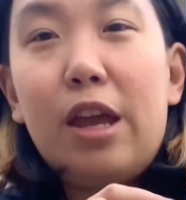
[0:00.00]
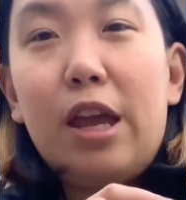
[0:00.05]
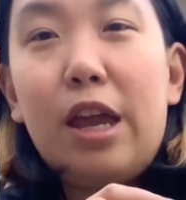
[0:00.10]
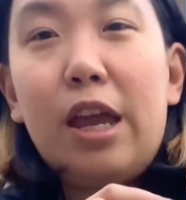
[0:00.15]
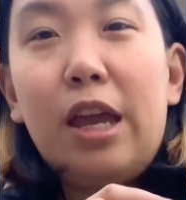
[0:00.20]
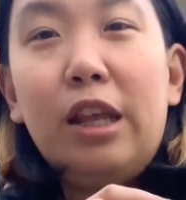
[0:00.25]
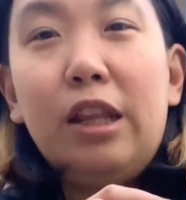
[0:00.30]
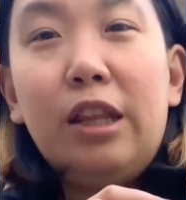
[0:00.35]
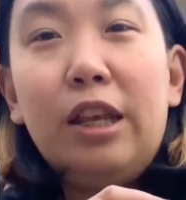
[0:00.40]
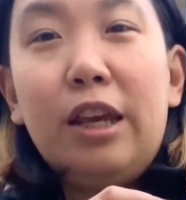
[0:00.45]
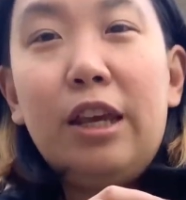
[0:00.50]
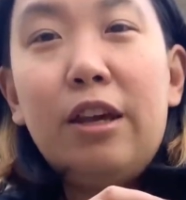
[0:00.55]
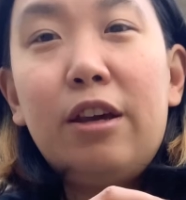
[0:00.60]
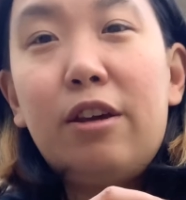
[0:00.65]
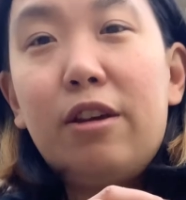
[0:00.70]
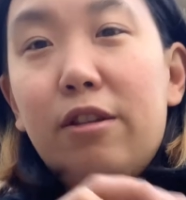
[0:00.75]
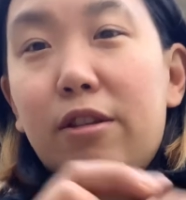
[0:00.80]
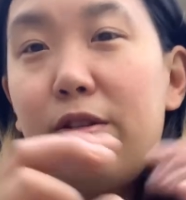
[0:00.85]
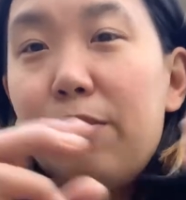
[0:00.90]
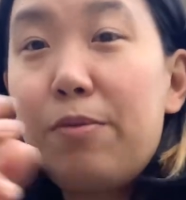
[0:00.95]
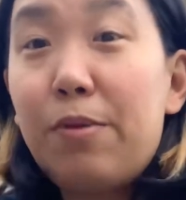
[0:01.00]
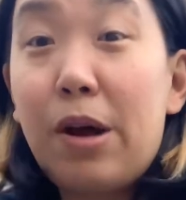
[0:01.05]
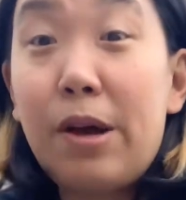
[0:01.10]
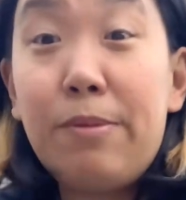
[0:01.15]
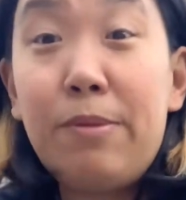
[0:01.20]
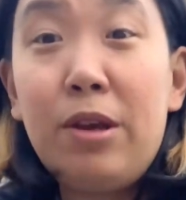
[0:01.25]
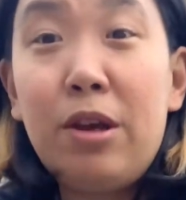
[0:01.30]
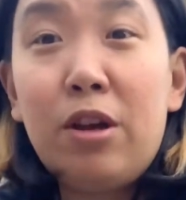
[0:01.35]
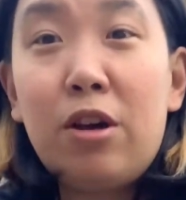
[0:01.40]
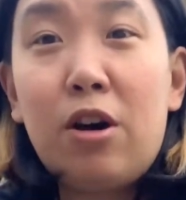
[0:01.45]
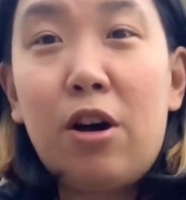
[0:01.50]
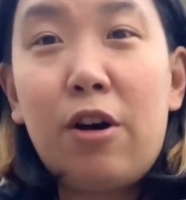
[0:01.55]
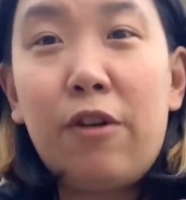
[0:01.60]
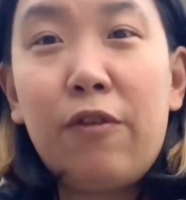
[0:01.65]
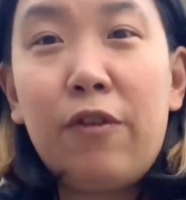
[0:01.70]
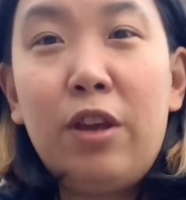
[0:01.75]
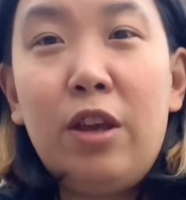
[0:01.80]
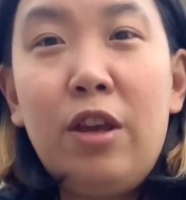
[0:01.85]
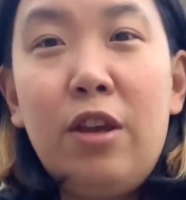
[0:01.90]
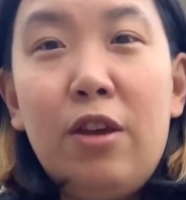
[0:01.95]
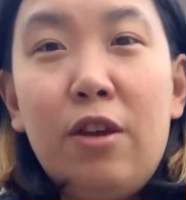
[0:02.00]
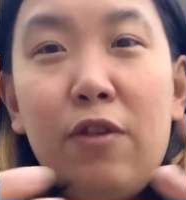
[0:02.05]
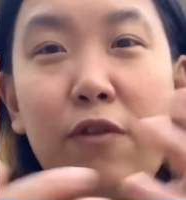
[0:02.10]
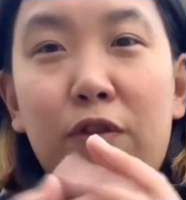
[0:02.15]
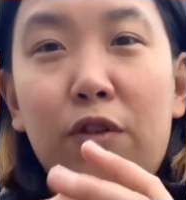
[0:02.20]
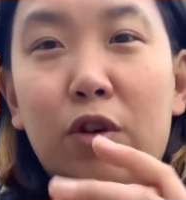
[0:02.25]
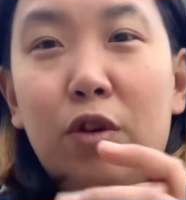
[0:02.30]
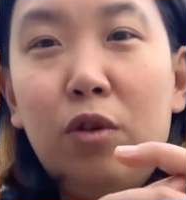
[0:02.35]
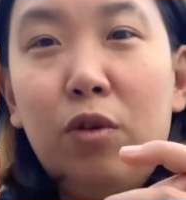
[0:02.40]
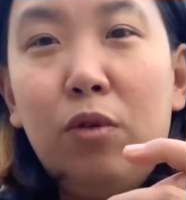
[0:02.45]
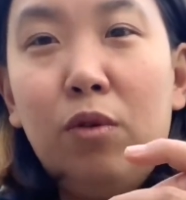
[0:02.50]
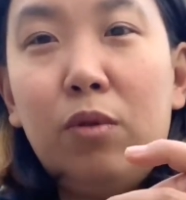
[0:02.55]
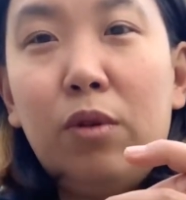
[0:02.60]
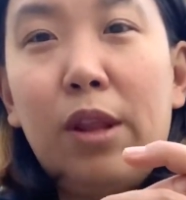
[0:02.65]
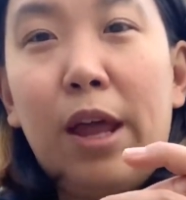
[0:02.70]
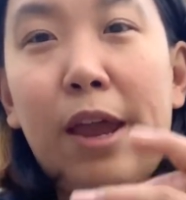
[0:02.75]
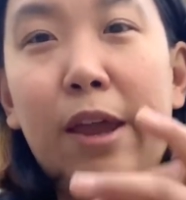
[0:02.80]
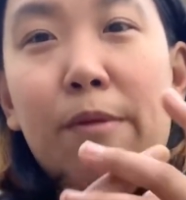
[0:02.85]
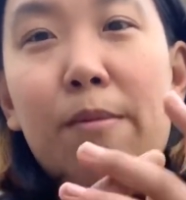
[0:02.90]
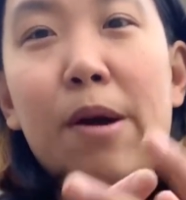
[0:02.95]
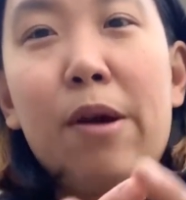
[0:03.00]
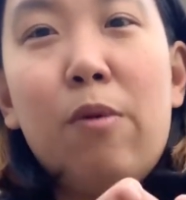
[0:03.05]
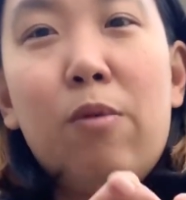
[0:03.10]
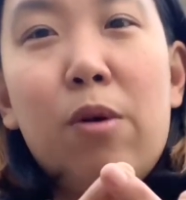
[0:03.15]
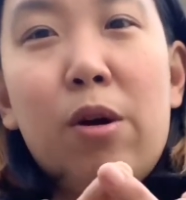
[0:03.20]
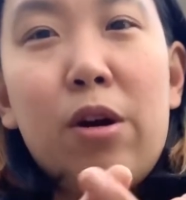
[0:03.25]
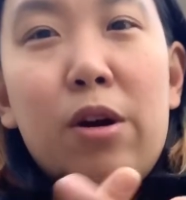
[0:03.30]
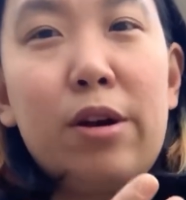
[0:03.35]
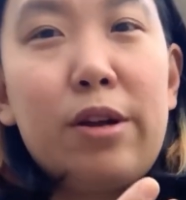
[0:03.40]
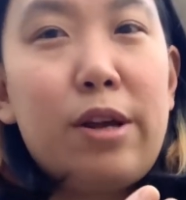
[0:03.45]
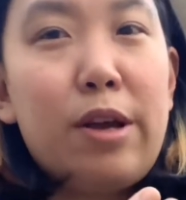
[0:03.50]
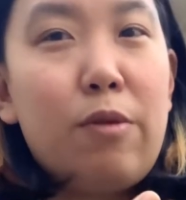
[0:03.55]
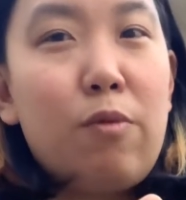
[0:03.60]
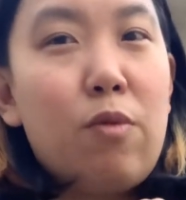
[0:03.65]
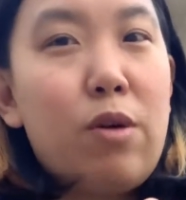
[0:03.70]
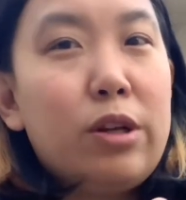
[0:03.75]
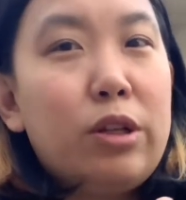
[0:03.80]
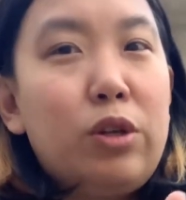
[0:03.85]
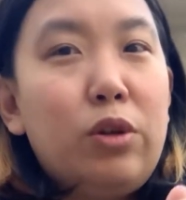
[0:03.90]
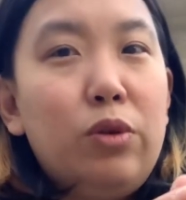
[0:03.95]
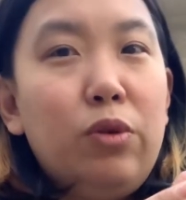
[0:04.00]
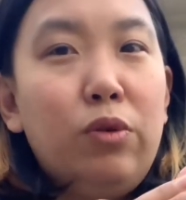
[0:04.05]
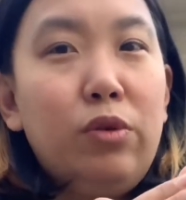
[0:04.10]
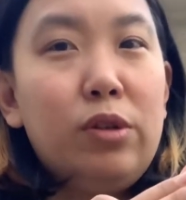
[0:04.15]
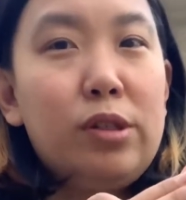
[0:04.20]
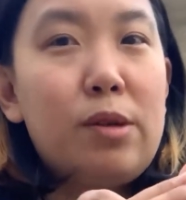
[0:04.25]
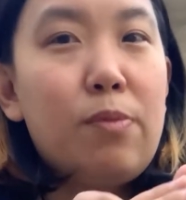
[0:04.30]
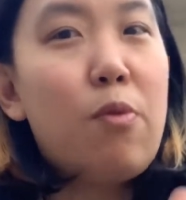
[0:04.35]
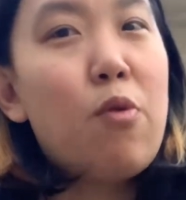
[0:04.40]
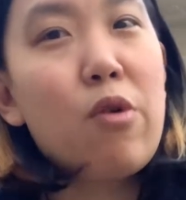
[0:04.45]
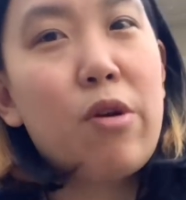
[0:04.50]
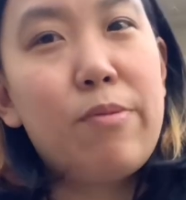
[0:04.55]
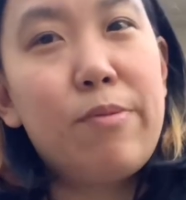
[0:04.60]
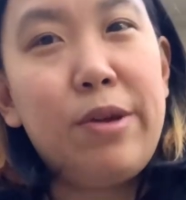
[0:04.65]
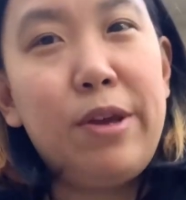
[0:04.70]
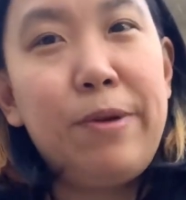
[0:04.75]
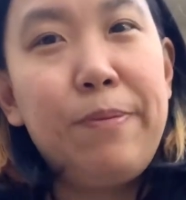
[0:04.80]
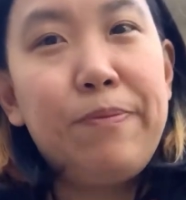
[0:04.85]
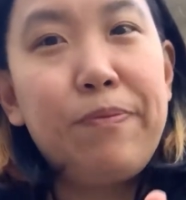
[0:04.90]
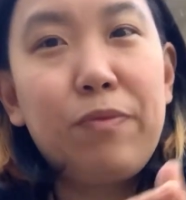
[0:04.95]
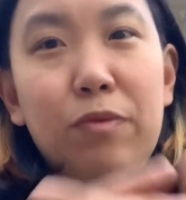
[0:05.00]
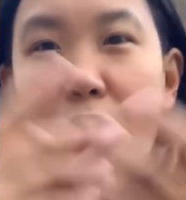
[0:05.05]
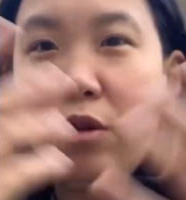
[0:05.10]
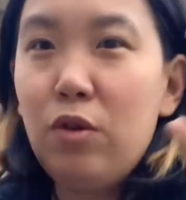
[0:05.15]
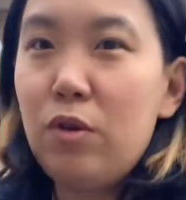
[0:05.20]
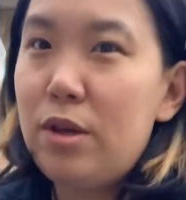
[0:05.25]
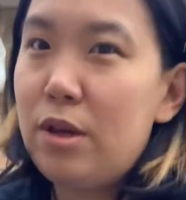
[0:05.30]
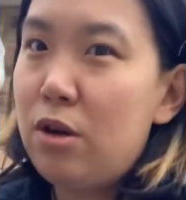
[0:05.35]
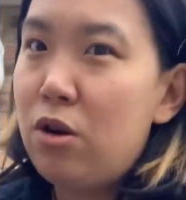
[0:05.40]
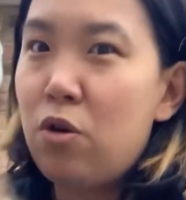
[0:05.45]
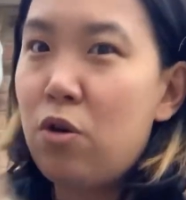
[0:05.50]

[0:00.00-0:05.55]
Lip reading: a link to buy me a coffee. If you like my work and want to support me, you can